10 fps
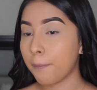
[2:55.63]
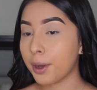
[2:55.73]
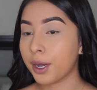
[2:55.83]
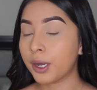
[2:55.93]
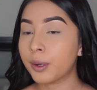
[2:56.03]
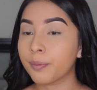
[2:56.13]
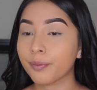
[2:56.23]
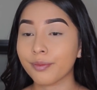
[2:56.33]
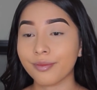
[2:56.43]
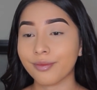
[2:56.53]
But
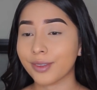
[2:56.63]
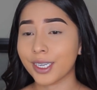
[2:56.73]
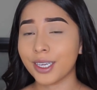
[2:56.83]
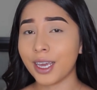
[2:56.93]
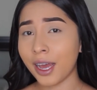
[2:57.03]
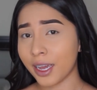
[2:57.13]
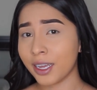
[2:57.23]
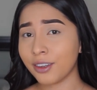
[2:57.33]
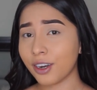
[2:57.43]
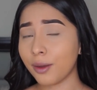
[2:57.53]
yeah, it
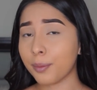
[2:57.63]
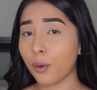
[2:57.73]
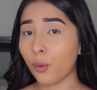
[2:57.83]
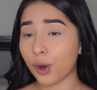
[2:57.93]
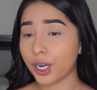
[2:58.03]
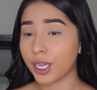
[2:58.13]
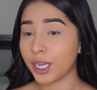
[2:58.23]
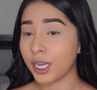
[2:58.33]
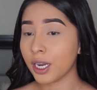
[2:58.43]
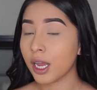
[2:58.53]
ended up
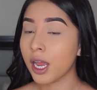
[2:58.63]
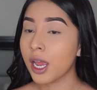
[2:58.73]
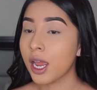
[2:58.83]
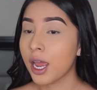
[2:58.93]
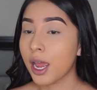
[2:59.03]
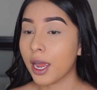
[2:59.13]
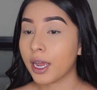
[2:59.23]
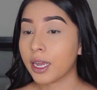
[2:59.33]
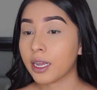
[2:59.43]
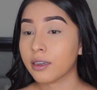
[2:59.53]
working
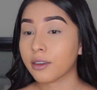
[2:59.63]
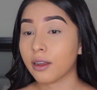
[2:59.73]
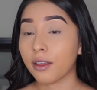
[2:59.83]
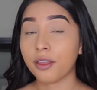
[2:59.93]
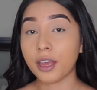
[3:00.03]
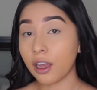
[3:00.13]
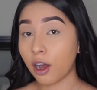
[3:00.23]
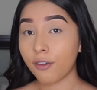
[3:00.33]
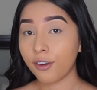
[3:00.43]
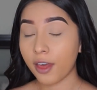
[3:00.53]
and thank
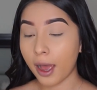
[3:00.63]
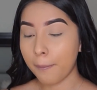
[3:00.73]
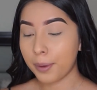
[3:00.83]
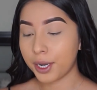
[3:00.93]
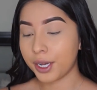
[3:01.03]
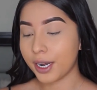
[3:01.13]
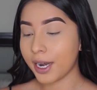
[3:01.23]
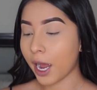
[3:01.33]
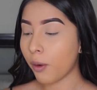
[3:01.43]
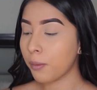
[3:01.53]
for that. But
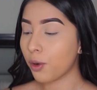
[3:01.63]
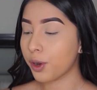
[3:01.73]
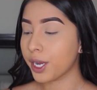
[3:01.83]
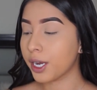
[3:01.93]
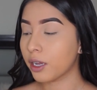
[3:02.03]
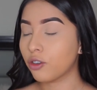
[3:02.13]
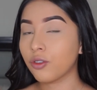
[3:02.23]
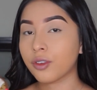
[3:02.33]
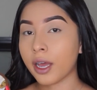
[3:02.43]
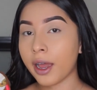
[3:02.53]
now I'm going to
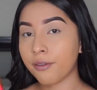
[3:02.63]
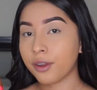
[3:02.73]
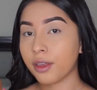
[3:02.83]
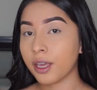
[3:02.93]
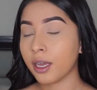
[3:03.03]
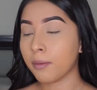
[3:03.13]
set everything.